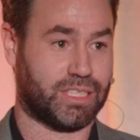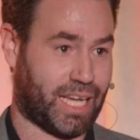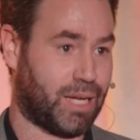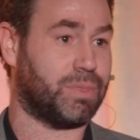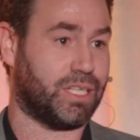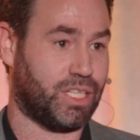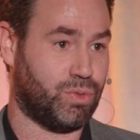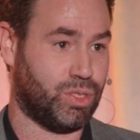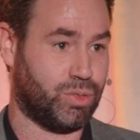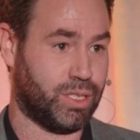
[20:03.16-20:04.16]
setup that
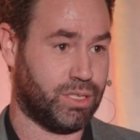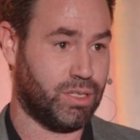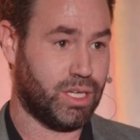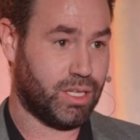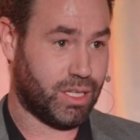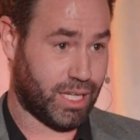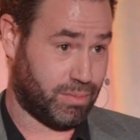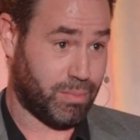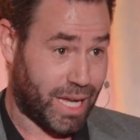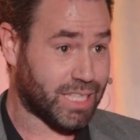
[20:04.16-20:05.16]
you do
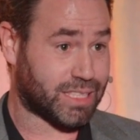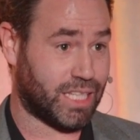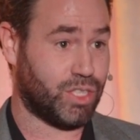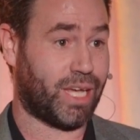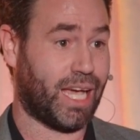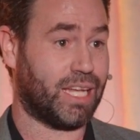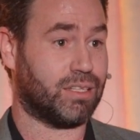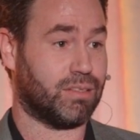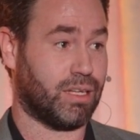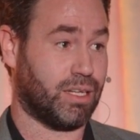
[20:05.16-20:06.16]
in medicine, you
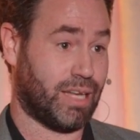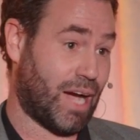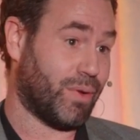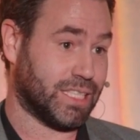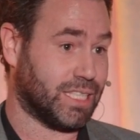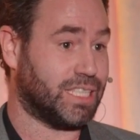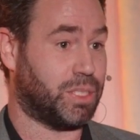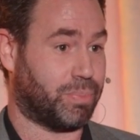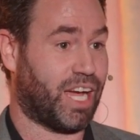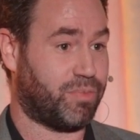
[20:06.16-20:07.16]
can't, nowadays at
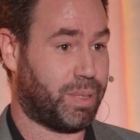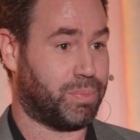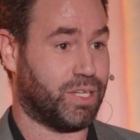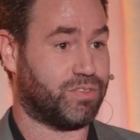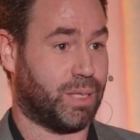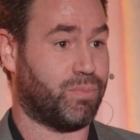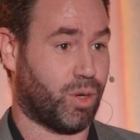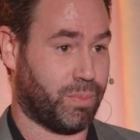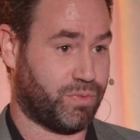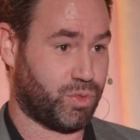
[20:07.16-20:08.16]
least, deprive people of some
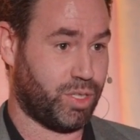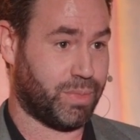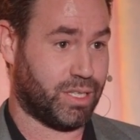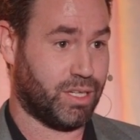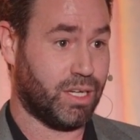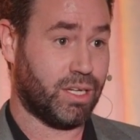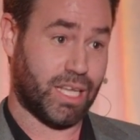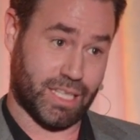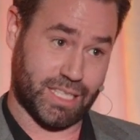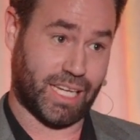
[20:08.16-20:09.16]
form of treatment
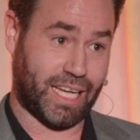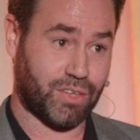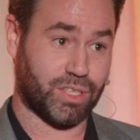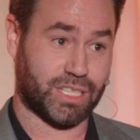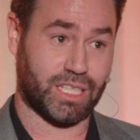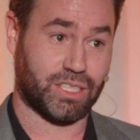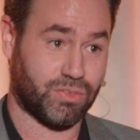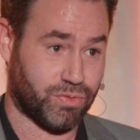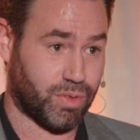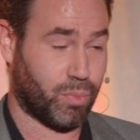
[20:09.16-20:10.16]
in the psychiatric
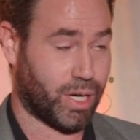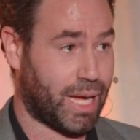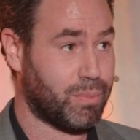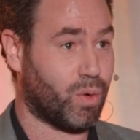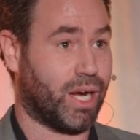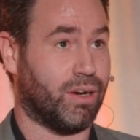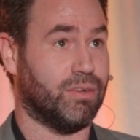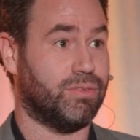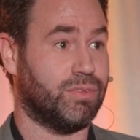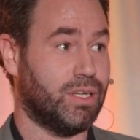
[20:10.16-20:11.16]
sense, from what I'm aware
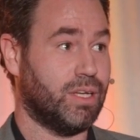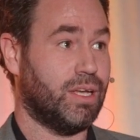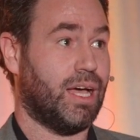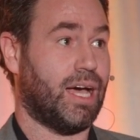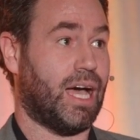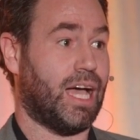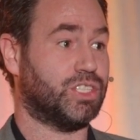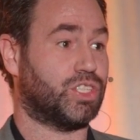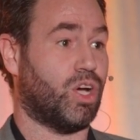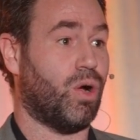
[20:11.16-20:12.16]
of.
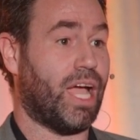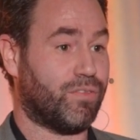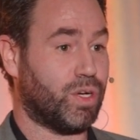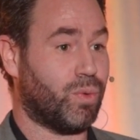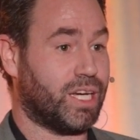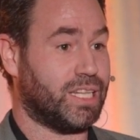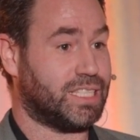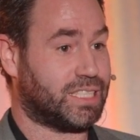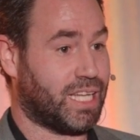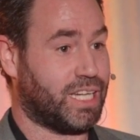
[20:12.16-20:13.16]
And so everyone in
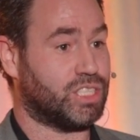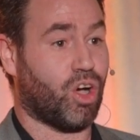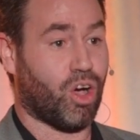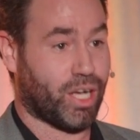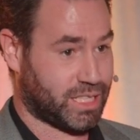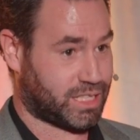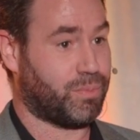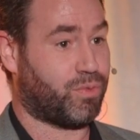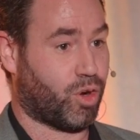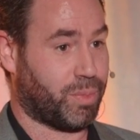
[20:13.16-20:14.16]
these studies all gets
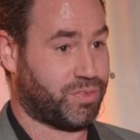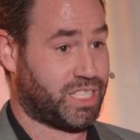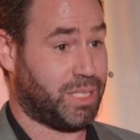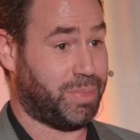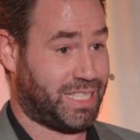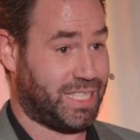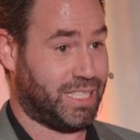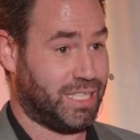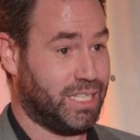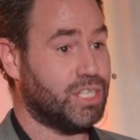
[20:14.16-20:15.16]
some form of
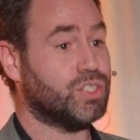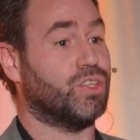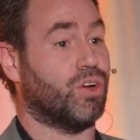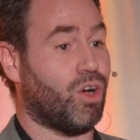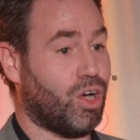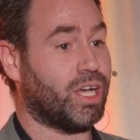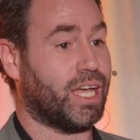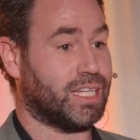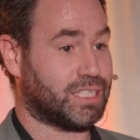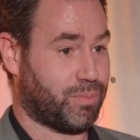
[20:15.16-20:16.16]
CBT. So they're all
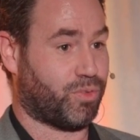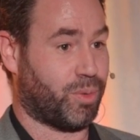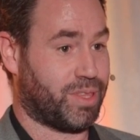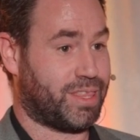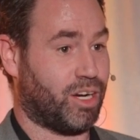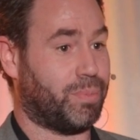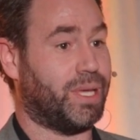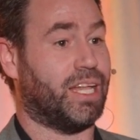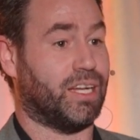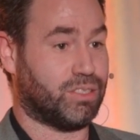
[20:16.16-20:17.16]
getting some form of
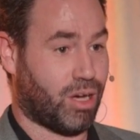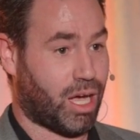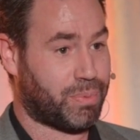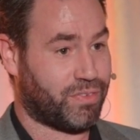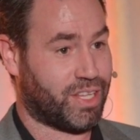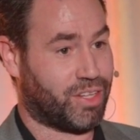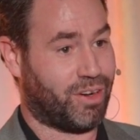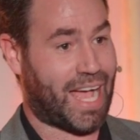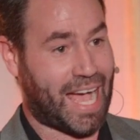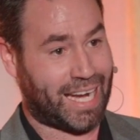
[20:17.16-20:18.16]
therapy, and on top of it,
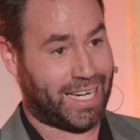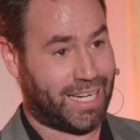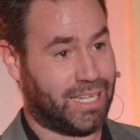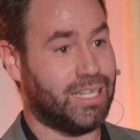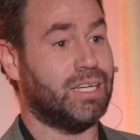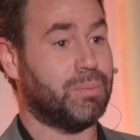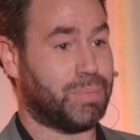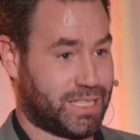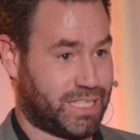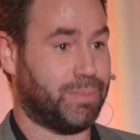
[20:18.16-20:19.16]
they're adding
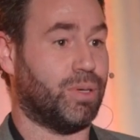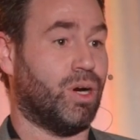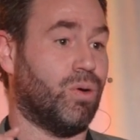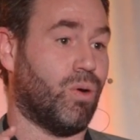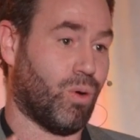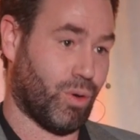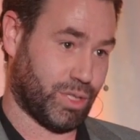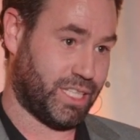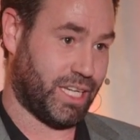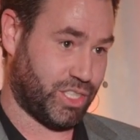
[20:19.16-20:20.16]
placebo
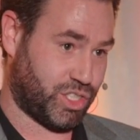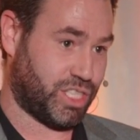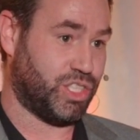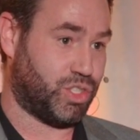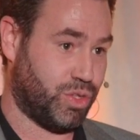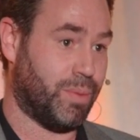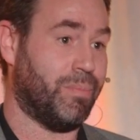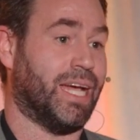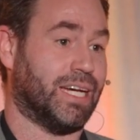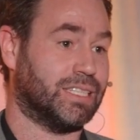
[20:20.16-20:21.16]
or THC to the
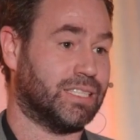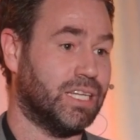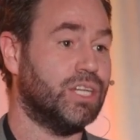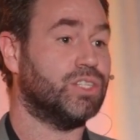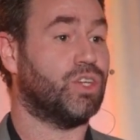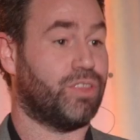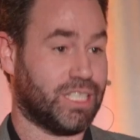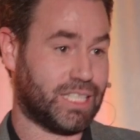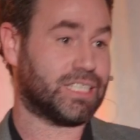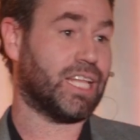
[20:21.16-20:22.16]
mix. So
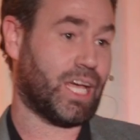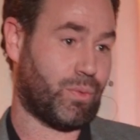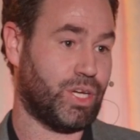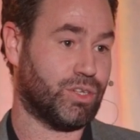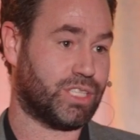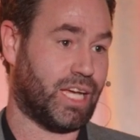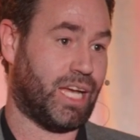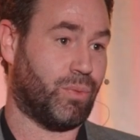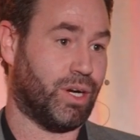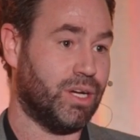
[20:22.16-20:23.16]
this isn't like what you're
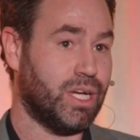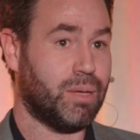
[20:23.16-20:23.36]
saying, where